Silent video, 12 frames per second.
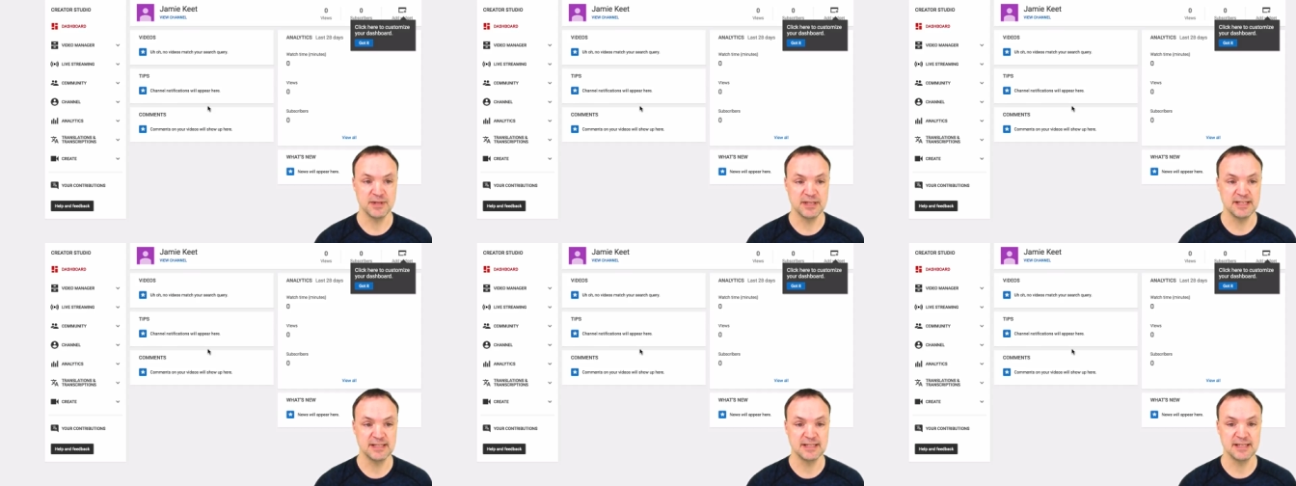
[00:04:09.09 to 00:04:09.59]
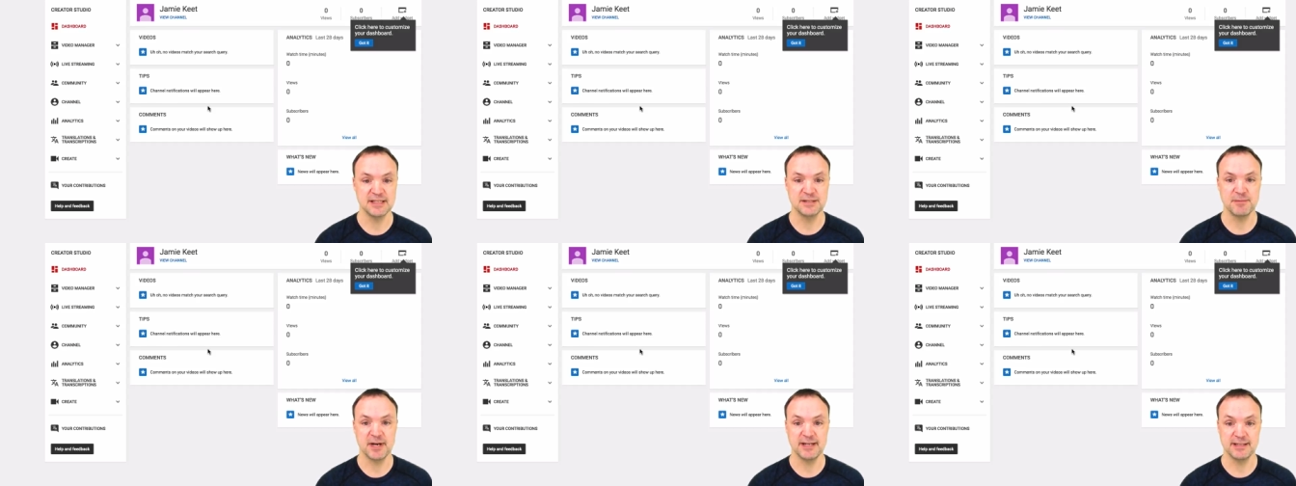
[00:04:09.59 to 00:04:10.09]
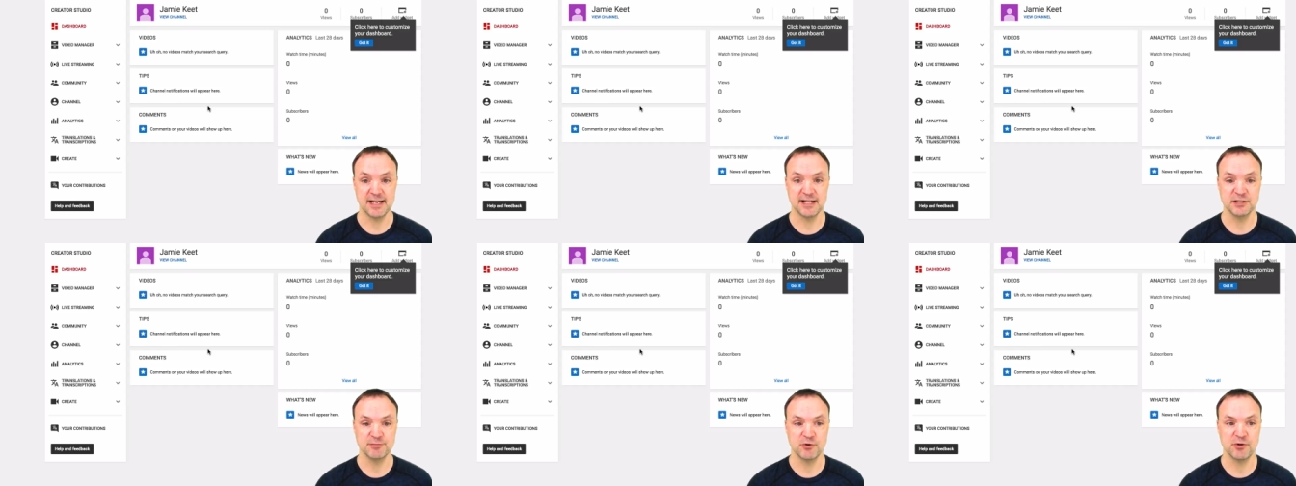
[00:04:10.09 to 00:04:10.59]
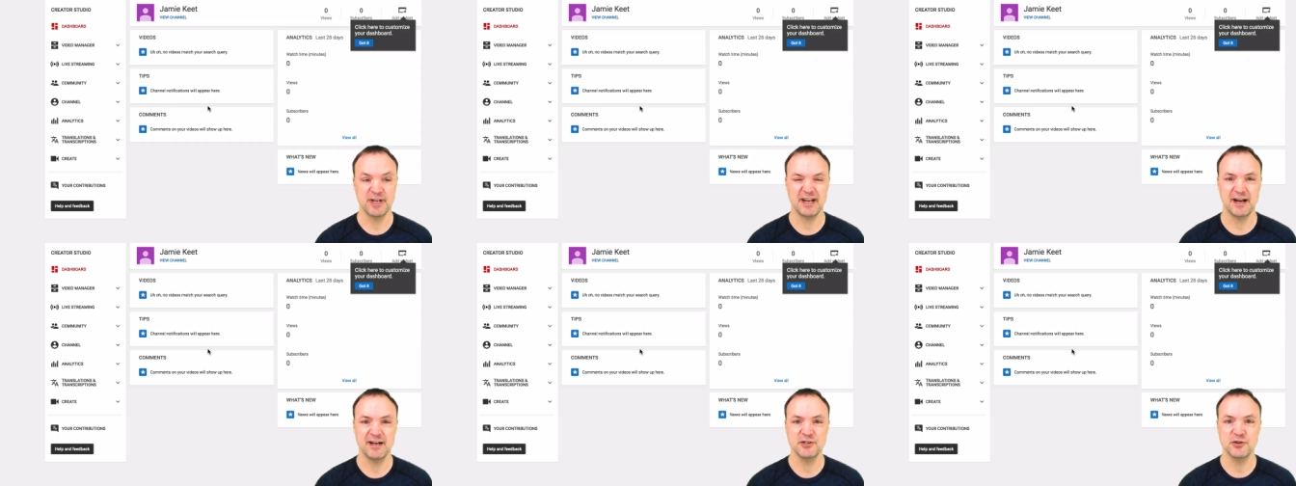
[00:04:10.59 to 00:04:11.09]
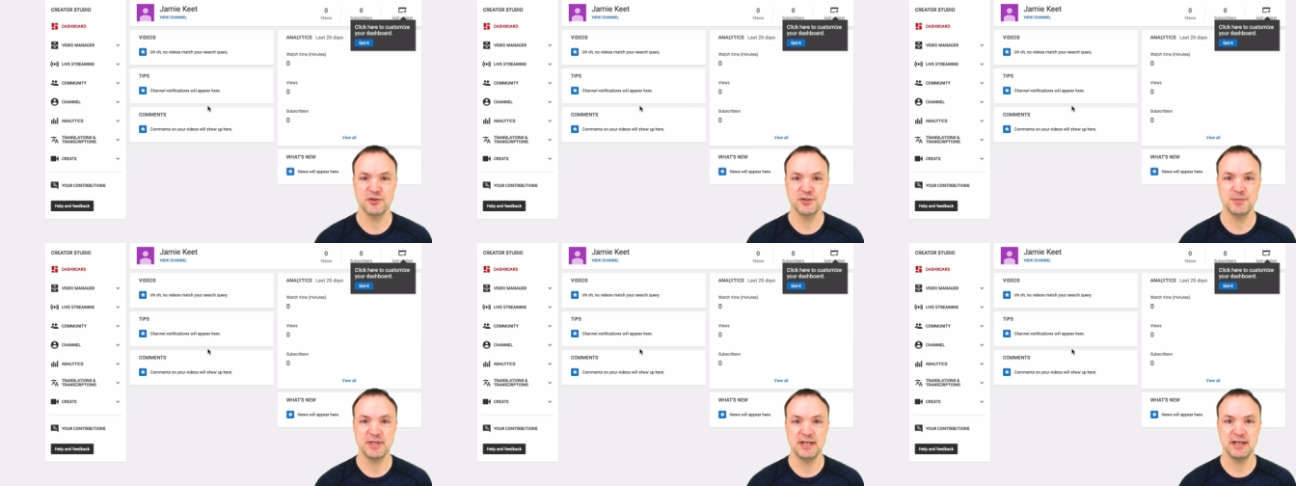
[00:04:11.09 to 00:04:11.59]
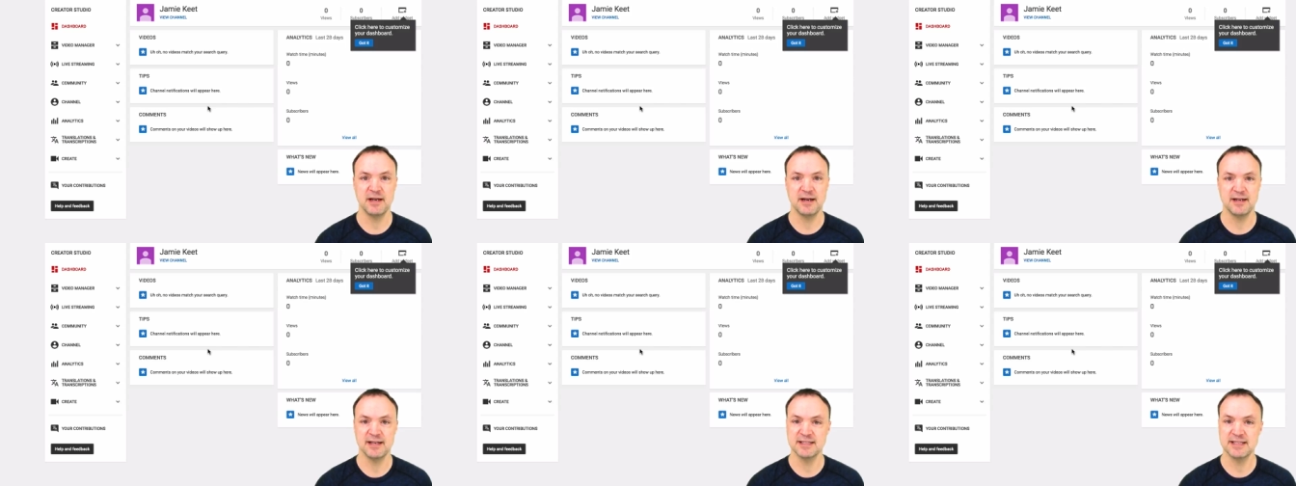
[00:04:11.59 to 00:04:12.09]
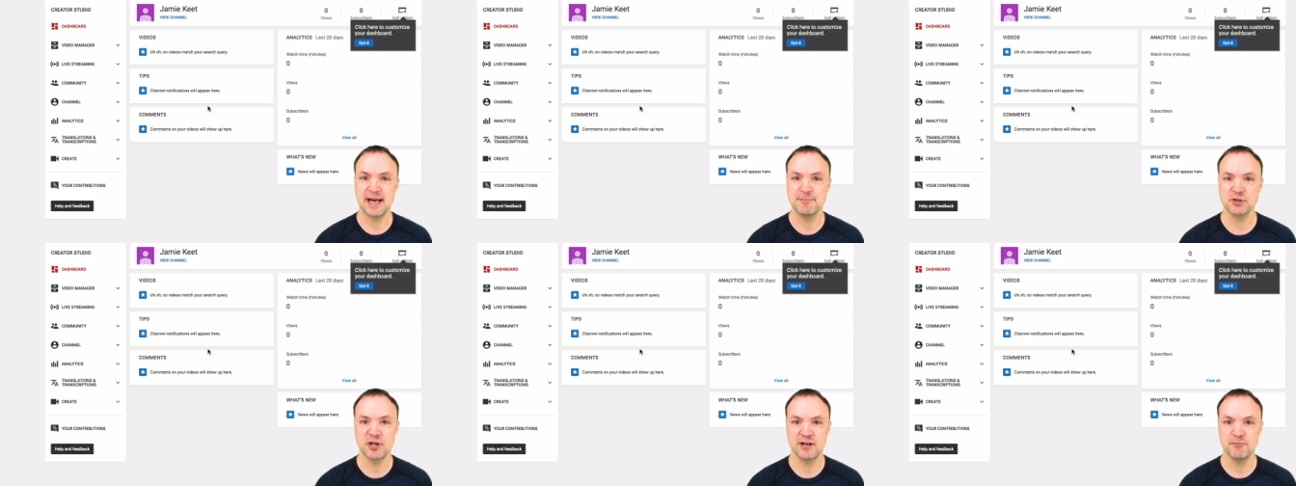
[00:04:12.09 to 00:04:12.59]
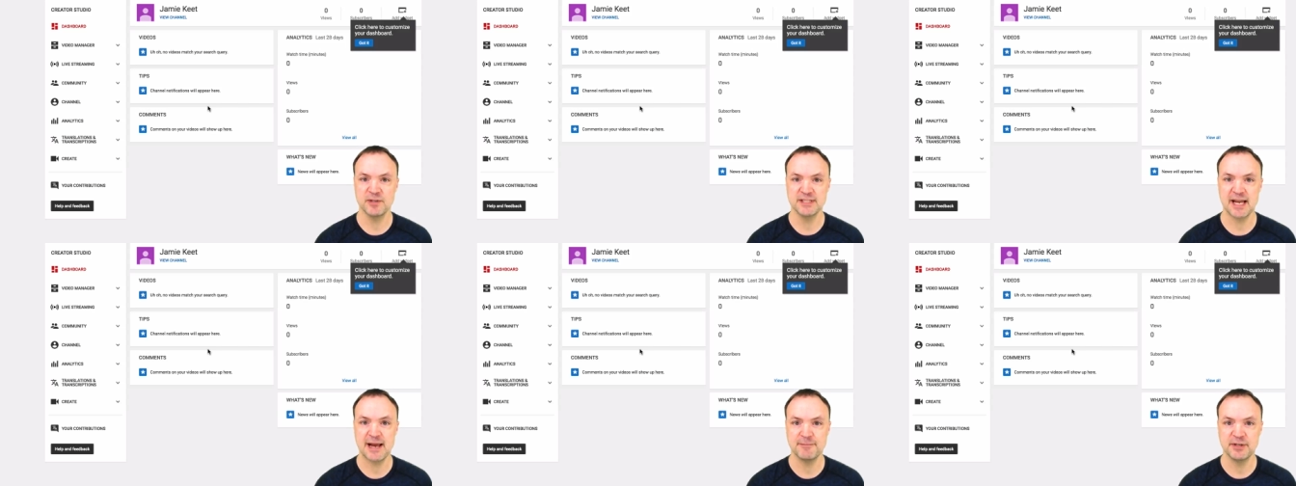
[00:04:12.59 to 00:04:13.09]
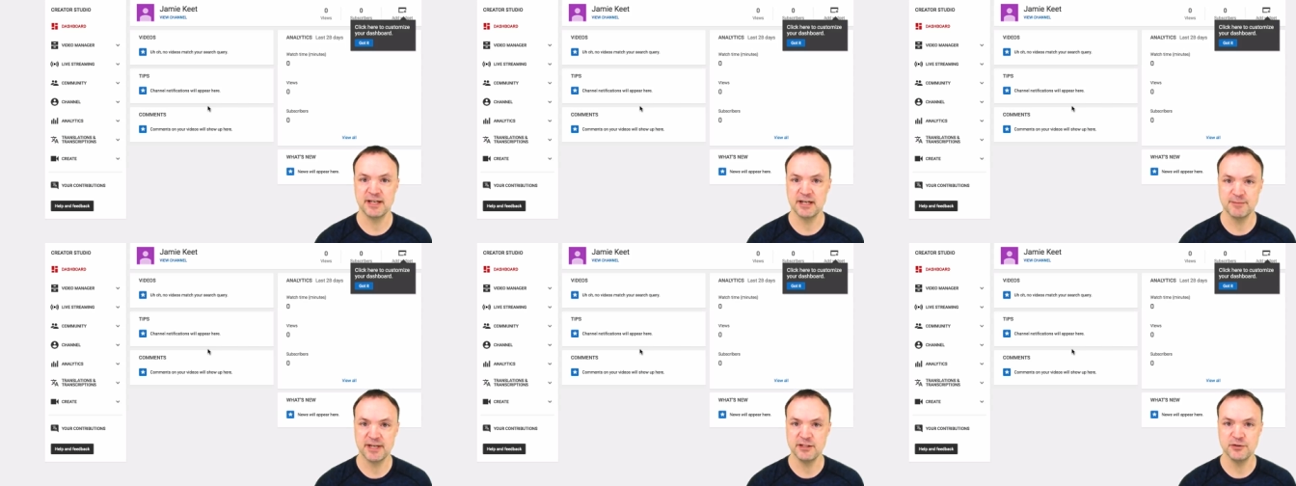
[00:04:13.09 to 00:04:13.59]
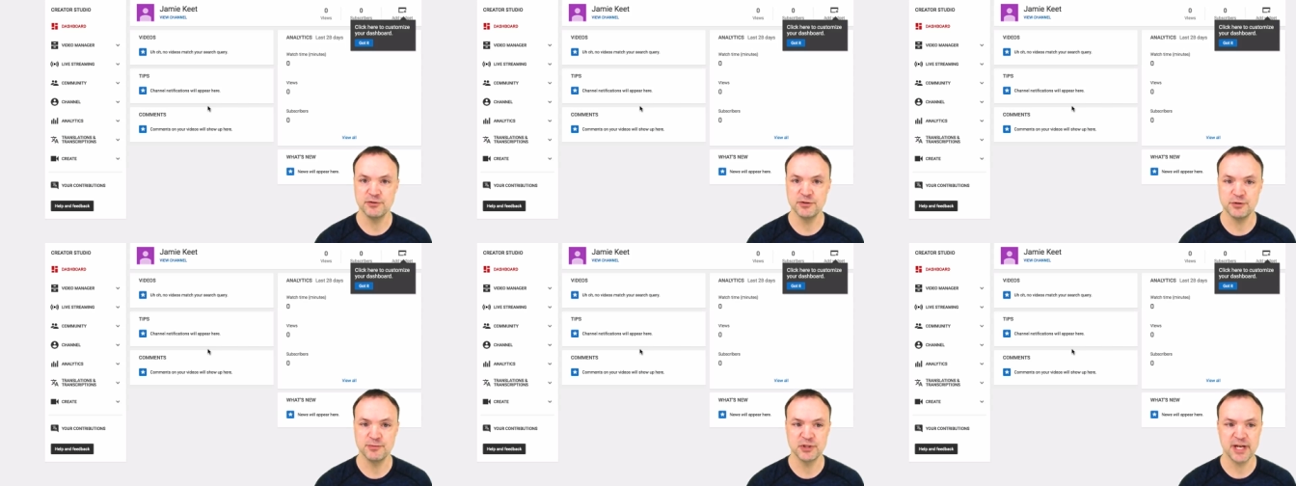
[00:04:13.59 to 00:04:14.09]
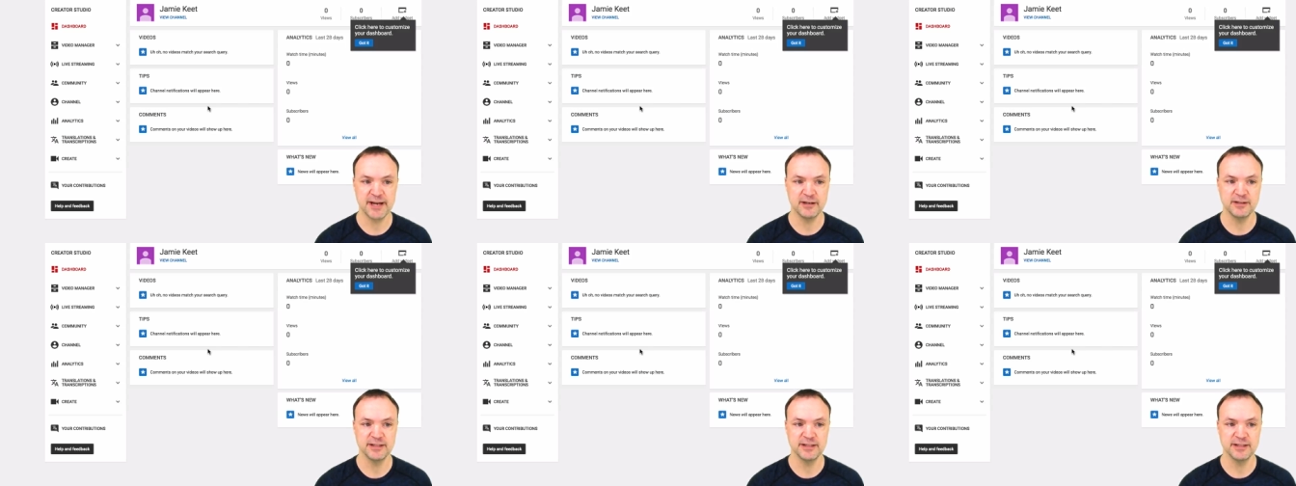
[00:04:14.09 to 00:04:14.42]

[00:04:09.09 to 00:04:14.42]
This is my dashboard. It kind of shows me a snapshot of what's happening in my YouTube channel.